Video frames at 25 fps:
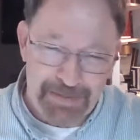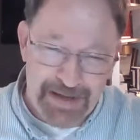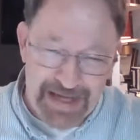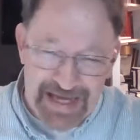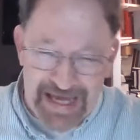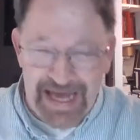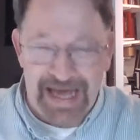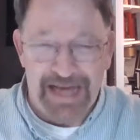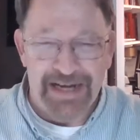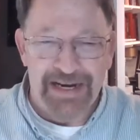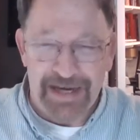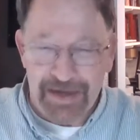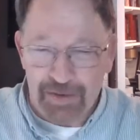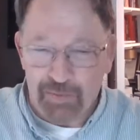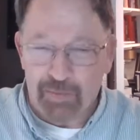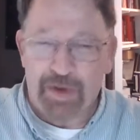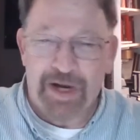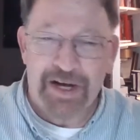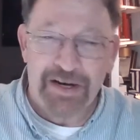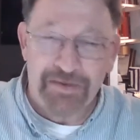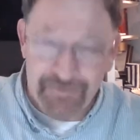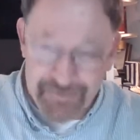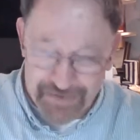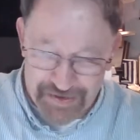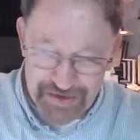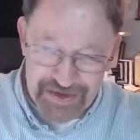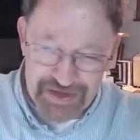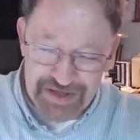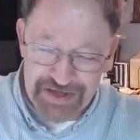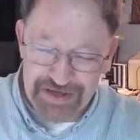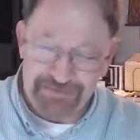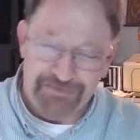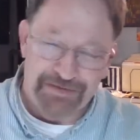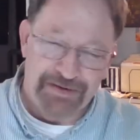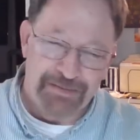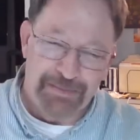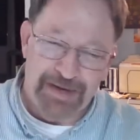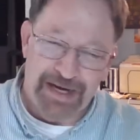began in one version
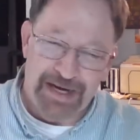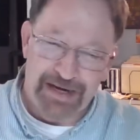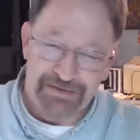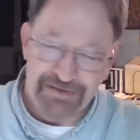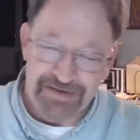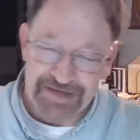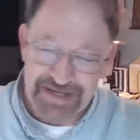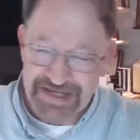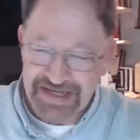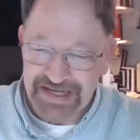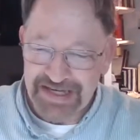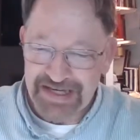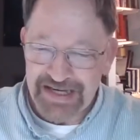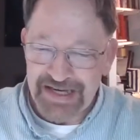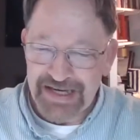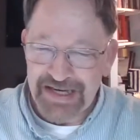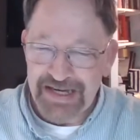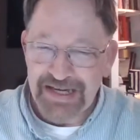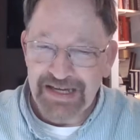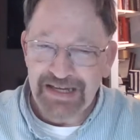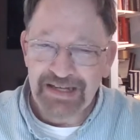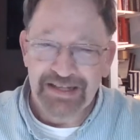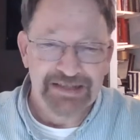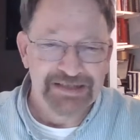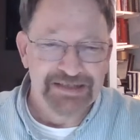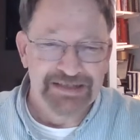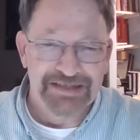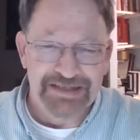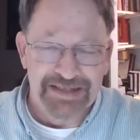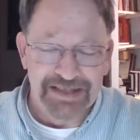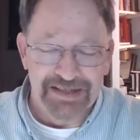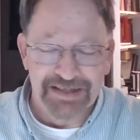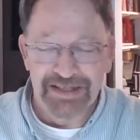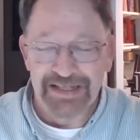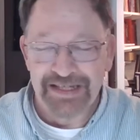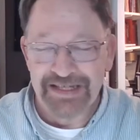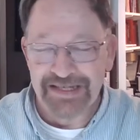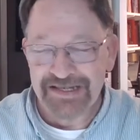of democracy and
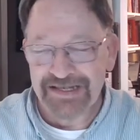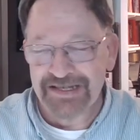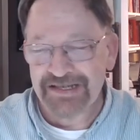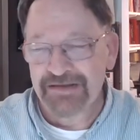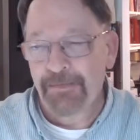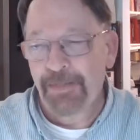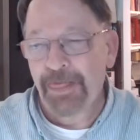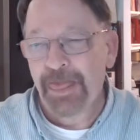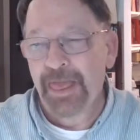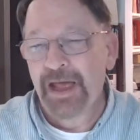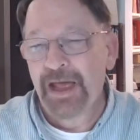still is,